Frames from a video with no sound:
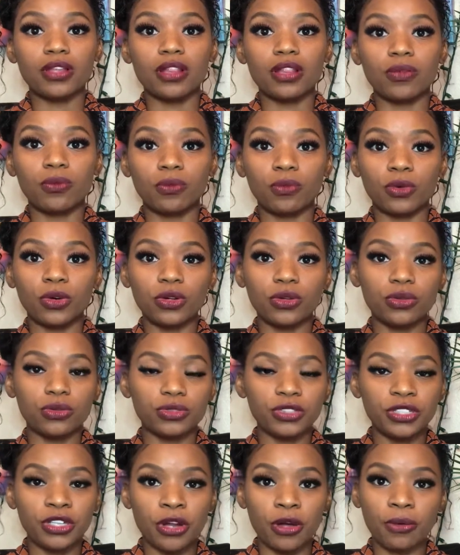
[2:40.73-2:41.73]

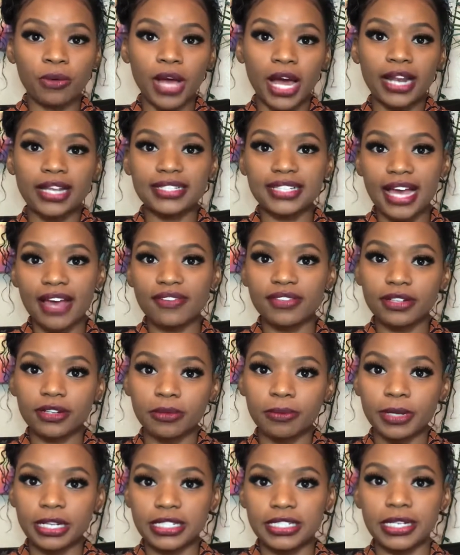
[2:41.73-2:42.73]
we'll kind of dive a little
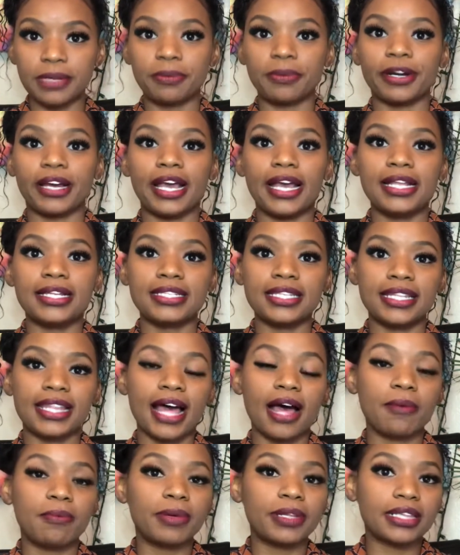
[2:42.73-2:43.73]
bit deeper into
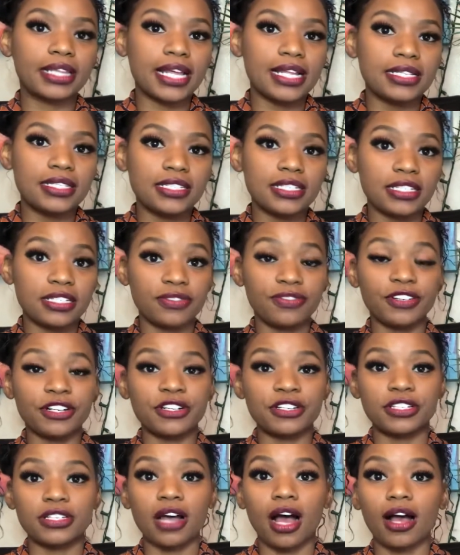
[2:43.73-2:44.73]
that, but let's just
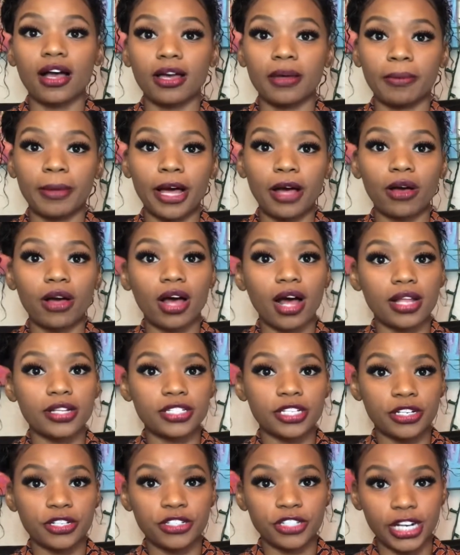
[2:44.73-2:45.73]
first talk about
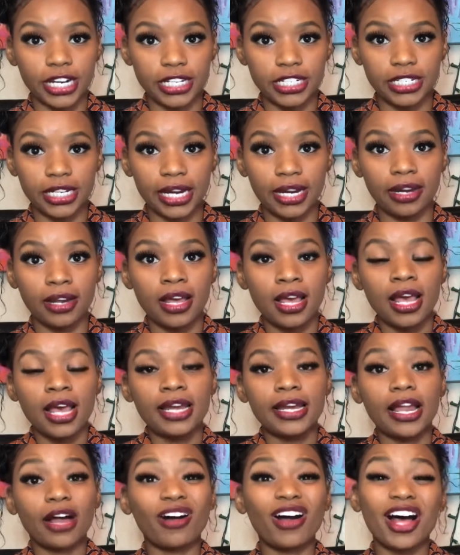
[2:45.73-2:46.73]
concentration.
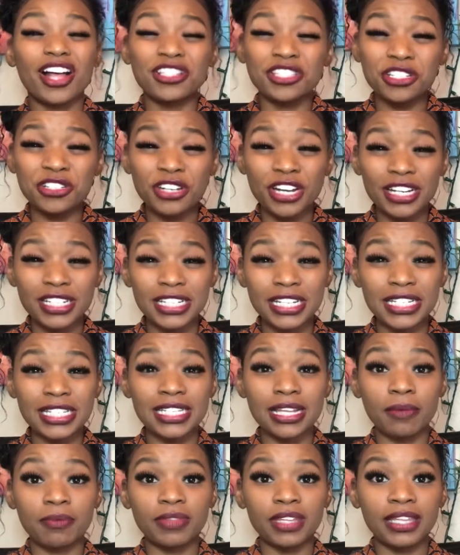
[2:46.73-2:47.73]
Now, concentration is
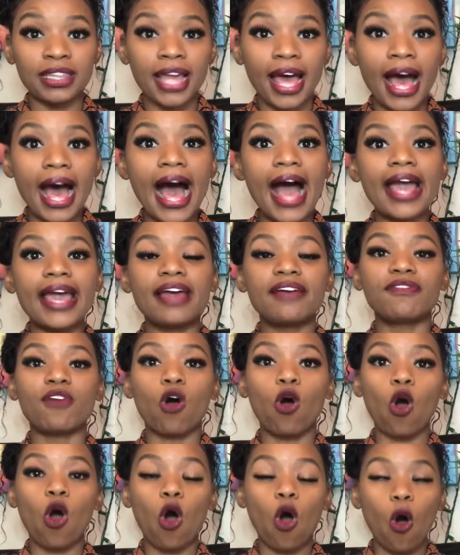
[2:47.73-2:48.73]
something that I have
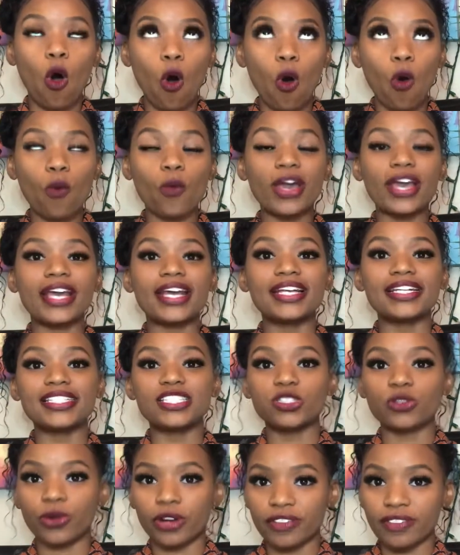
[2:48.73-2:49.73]
always
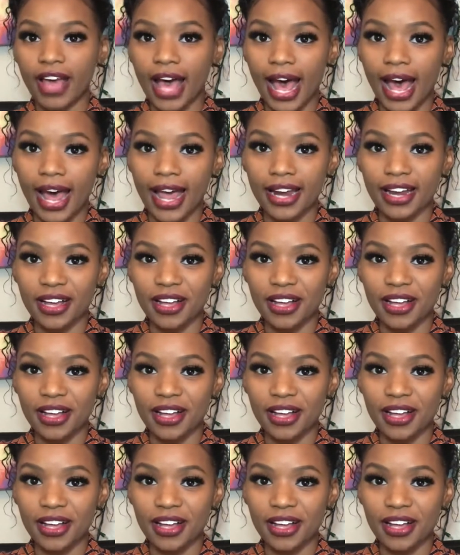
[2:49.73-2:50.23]
sort of had